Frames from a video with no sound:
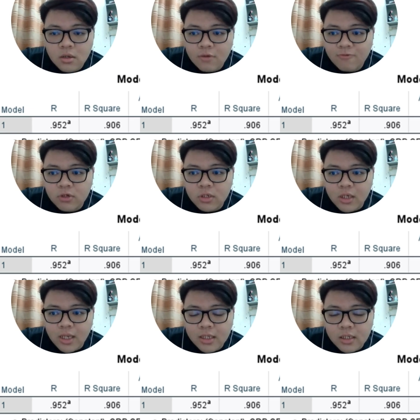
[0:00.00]
For the
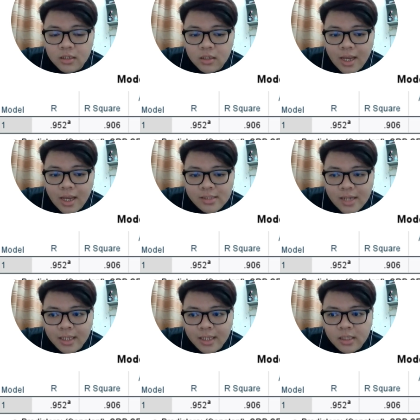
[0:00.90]
internal and
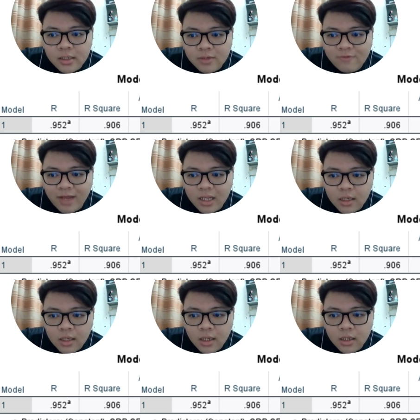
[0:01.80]
external
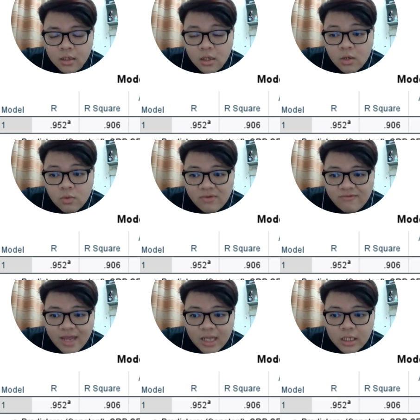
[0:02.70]
factors, with
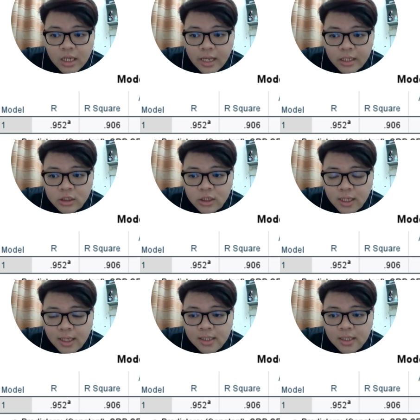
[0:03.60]
an
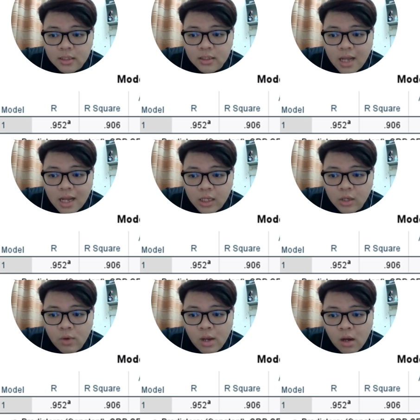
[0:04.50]
adjusted
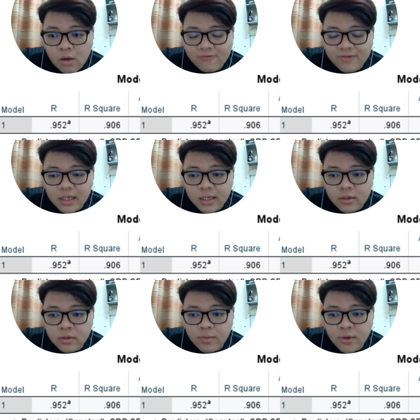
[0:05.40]
R-square of
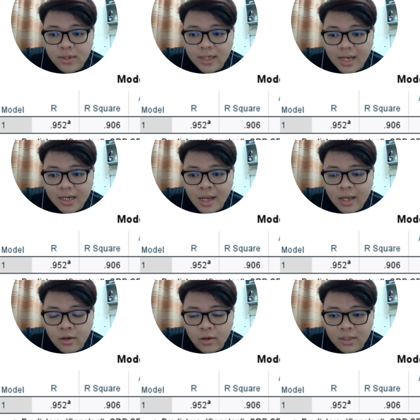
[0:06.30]
0.99
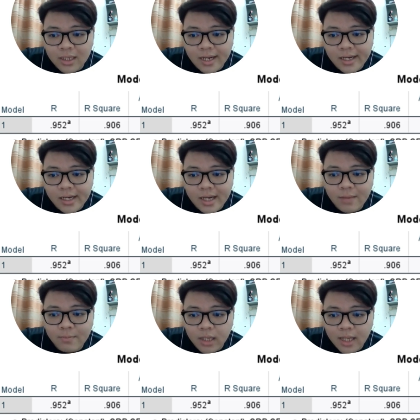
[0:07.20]
or
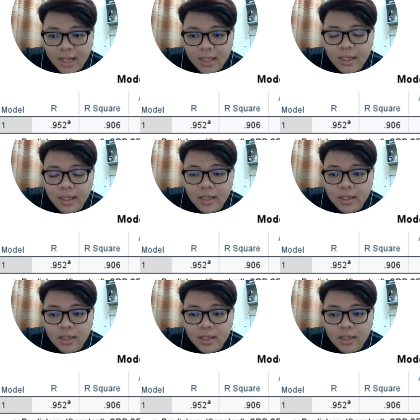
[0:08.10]
99%,